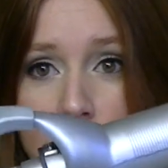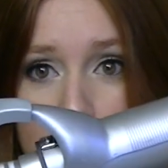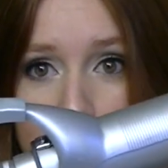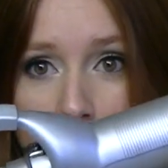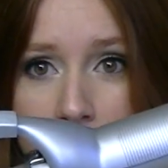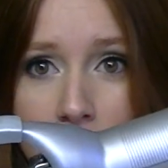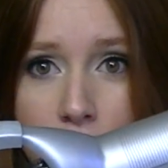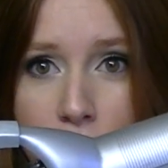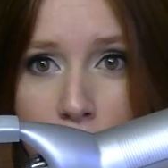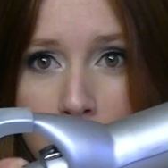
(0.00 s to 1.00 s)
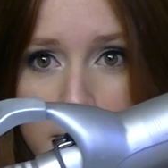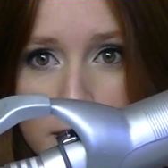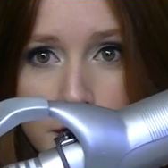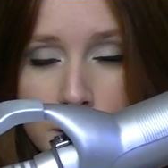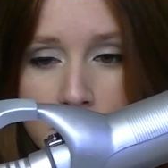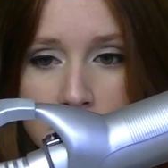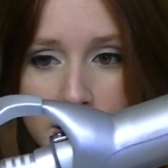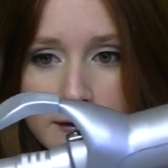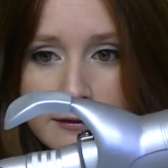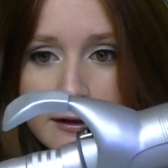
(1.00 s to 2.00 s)
get, I think it goes all the way up to 2
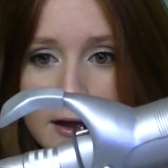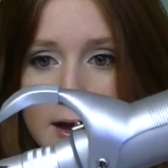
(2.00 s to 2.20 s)
inches,